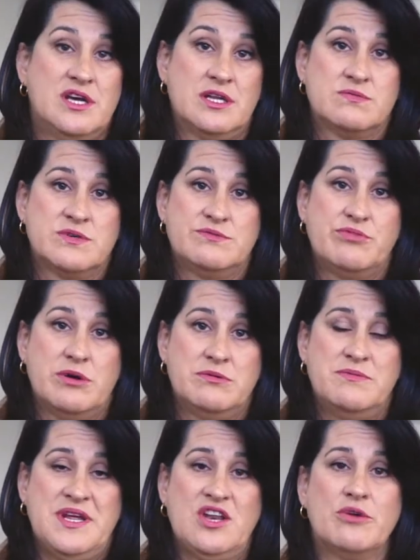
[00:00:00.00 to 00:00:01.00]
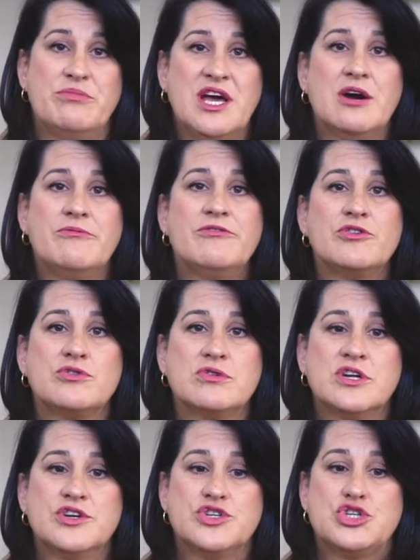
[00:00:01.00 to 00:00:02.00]
it would probably not be helpful
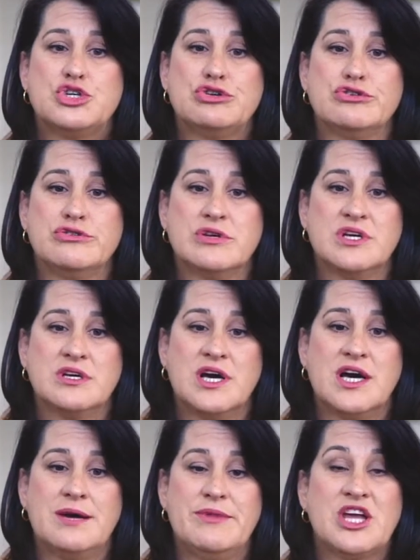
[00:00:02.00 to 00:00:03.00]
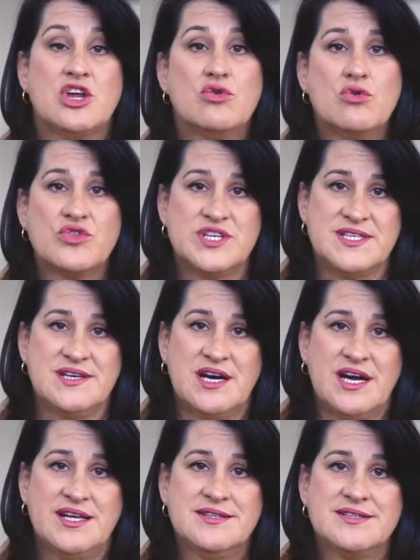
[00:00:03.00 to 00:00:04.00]
to ignore the
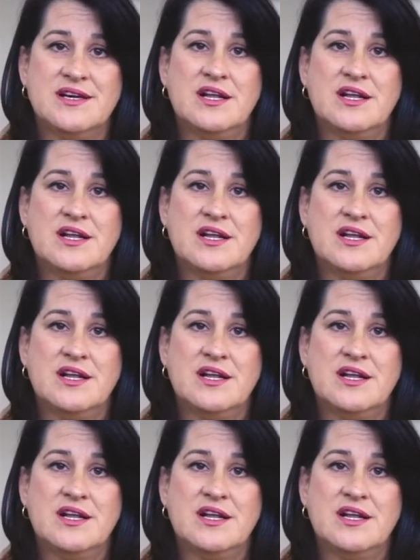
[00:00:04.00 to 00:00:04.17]
signs.